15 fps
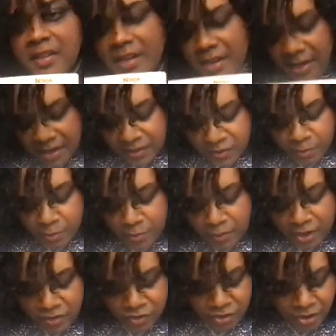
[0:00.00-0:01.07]
an
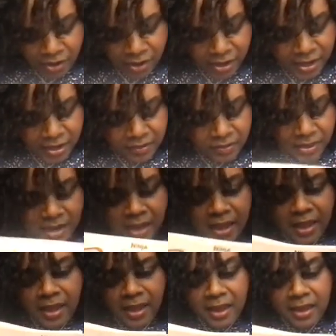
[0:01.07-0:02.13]
inspiration guide that
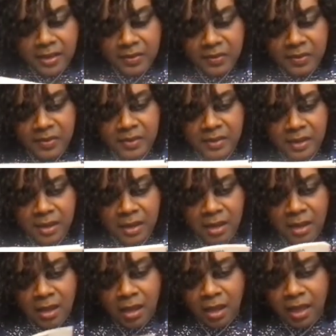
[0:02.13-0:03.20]
has
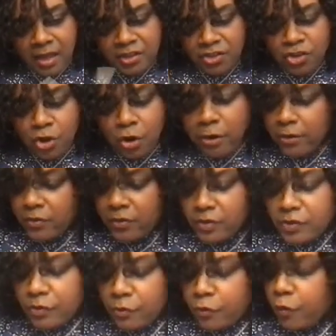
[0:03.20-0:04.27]

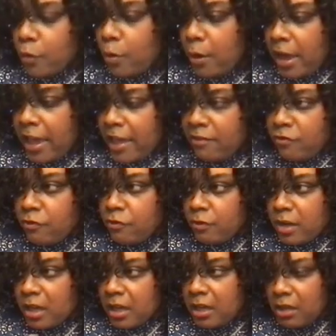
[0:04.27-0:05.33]
charts for
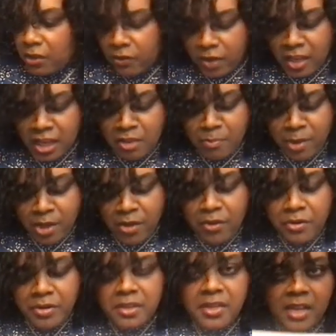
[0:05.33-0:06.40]
every cooking
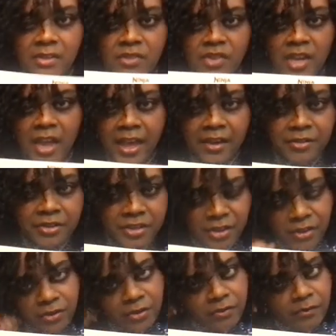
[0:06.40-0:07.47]
mode, tells you how to
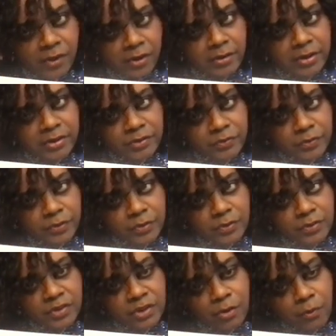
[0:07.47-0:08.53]
cook various
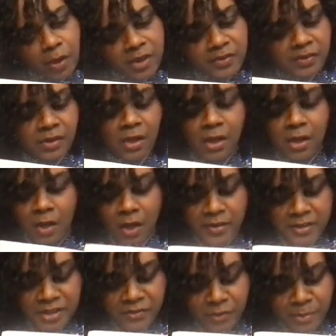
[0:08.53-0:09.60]
foods across all the
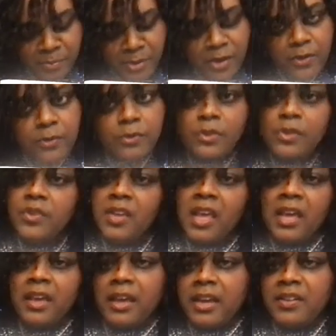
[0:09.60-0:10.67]
different modes,
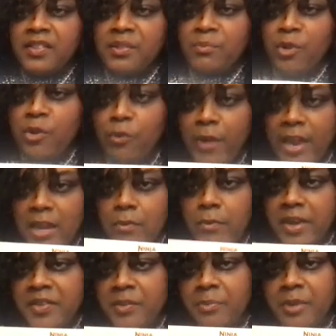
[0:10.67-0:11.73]
and some great
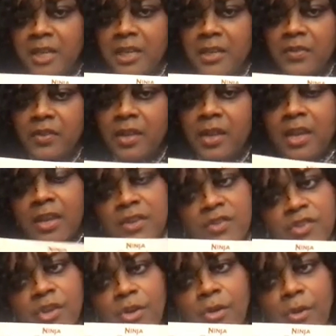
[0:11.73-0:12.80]
recipes.
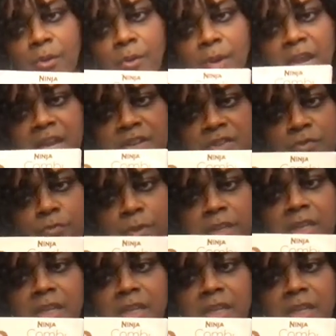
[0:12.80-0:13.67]
So it's really